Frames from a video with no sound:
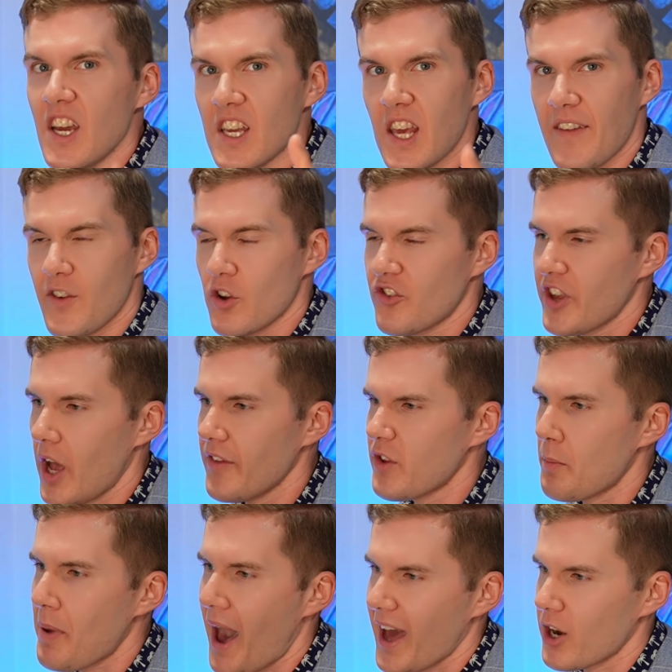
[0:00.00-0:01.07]
give yourselves a
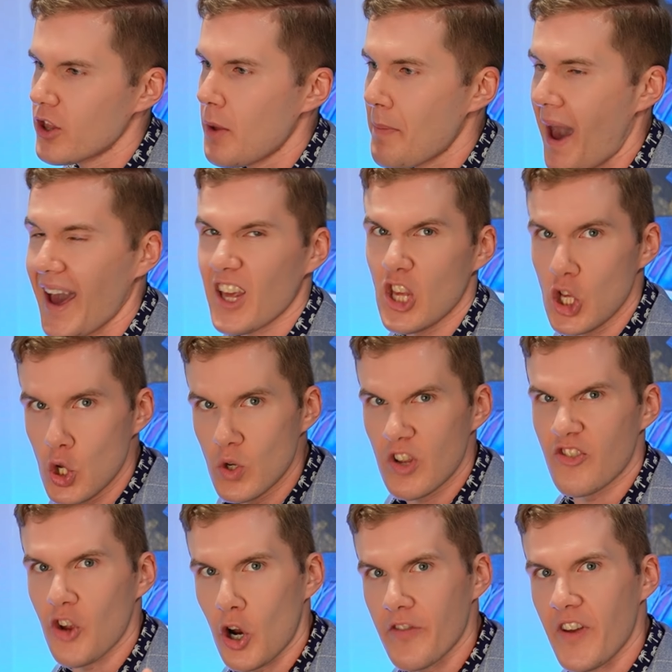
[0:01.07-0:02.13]
pat on the back. You
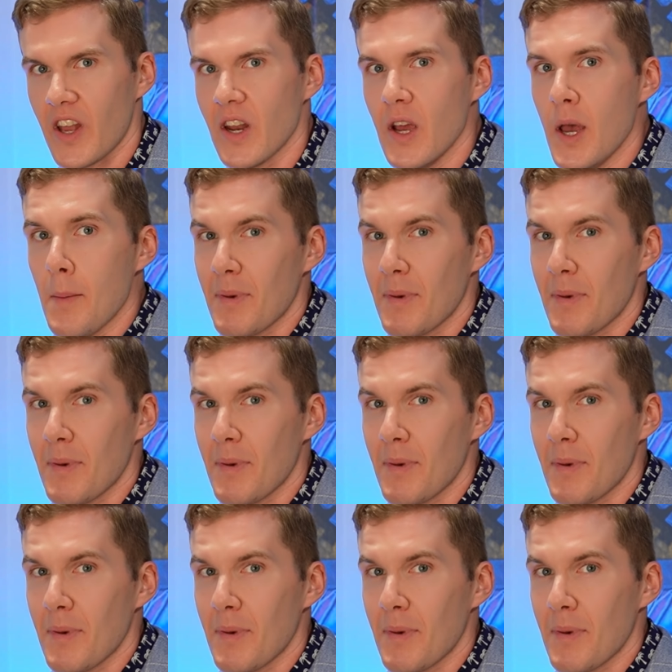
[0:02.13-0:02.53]
deserve it.